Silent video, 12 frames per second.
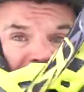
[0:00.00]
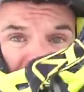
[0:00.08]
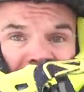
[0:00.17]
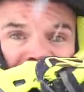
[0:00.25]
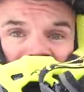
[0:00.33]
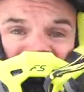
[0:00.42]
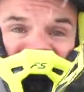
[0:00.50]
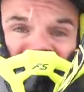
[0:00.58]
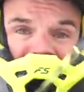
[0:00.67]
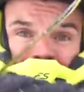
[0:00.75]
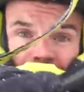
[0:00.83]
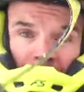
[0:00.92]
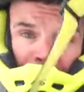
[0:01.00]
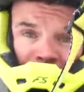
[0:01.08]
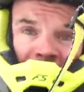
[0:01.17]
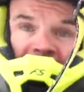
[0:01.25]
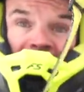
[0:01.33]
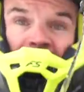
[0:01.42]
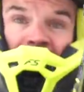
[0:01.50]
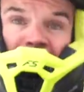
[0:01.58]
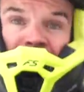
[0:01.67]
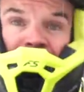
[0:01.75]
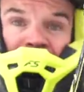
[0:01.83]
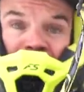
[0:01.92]
and they'll set them upright.
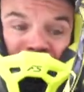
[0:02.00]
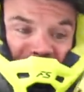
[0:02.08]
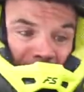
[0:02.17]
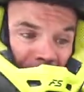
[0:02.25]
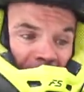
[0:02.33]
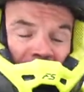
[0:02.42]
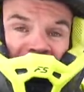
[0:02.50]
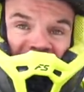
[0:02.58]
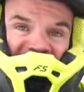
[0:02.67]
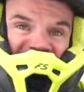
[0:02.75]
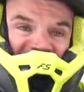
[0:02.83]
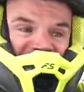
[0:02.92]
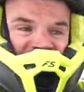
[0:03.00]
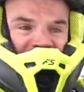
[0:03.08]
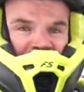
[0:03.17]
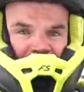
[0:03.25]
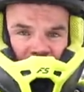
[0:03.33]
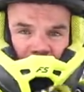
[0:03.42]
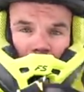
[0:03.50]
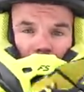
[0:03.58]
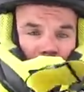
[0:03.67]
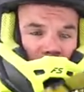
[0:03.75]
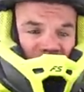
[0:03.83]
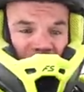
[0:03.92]
They'll set them out like this. The goggle